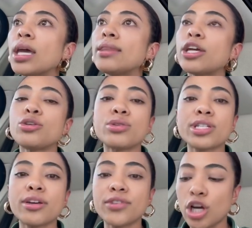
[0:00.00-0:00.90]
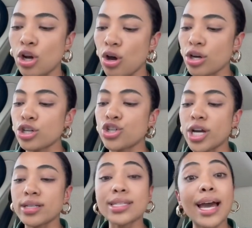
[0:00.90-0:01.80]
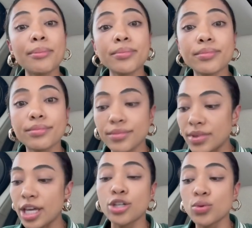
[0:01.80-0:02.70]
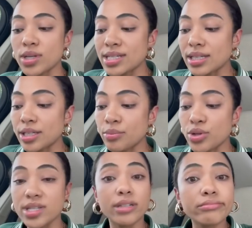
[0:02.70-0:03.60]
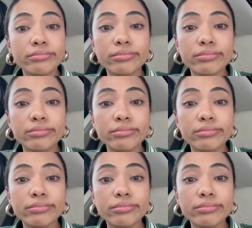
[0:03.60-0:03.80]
that you served a longer jail time, that you were still in prison.